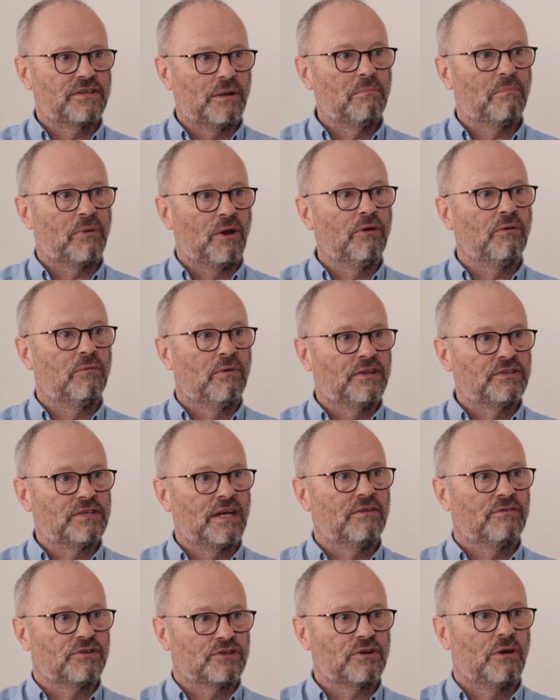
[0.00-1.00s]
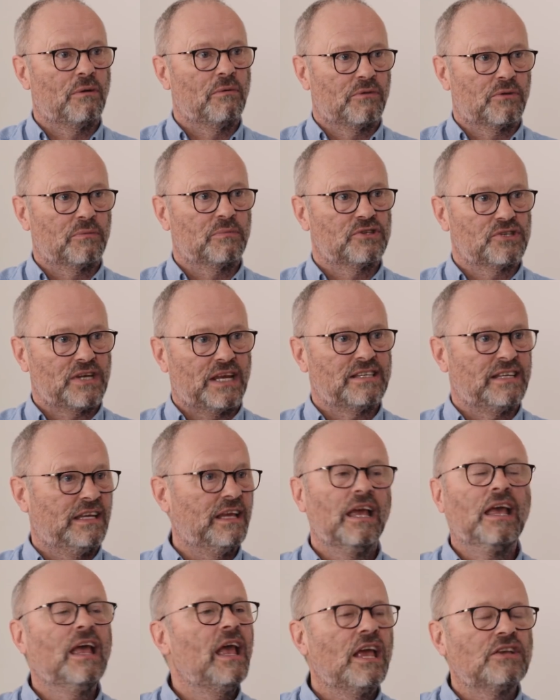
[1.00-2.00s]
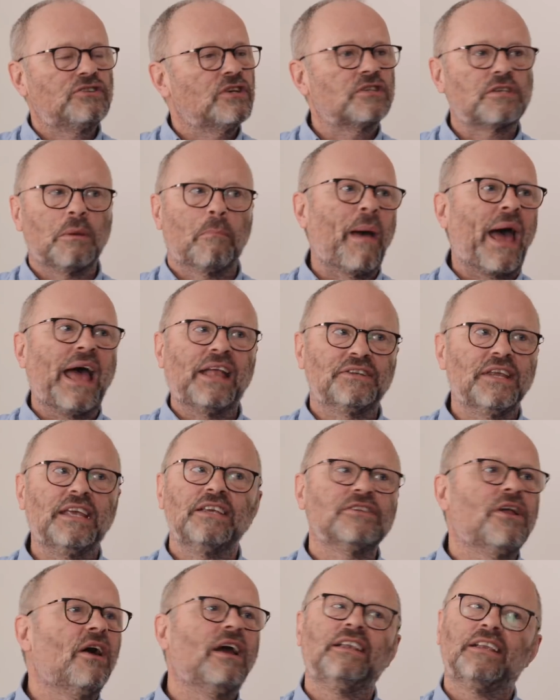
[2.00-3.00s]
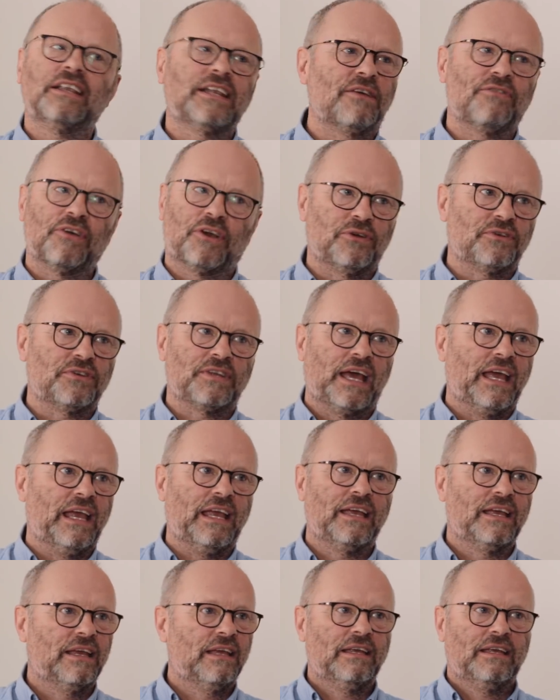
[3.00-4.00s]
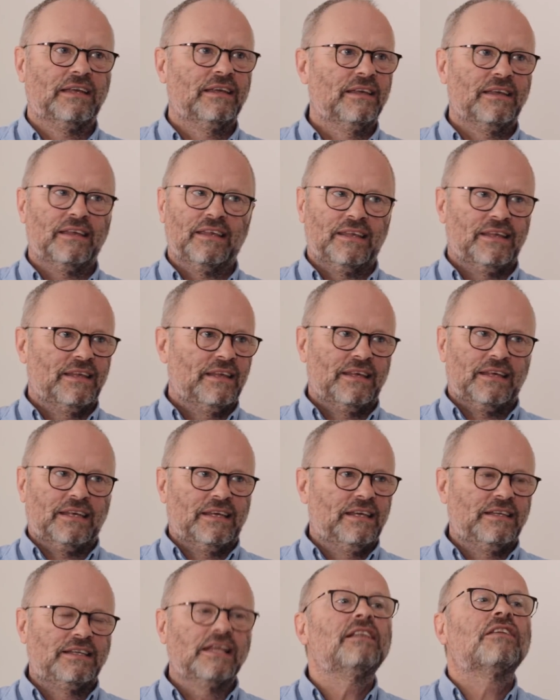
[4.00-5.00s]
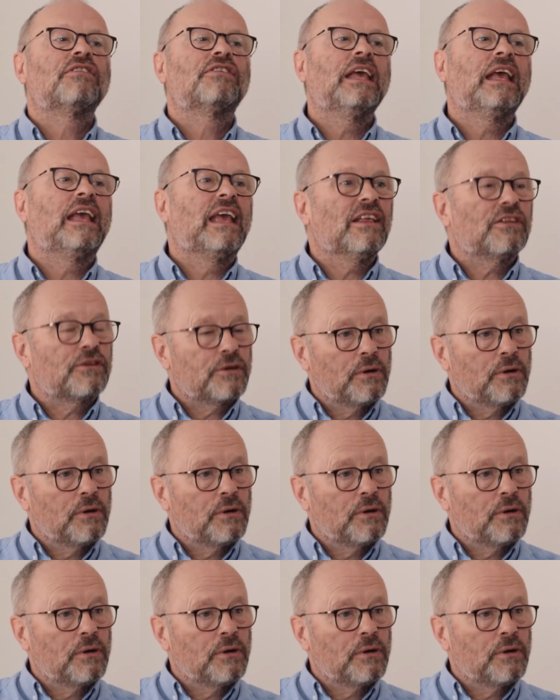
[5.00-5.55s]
some bloke runs out of a shop with a machete. It's just a bad... He didn't have a good day. He didn't think it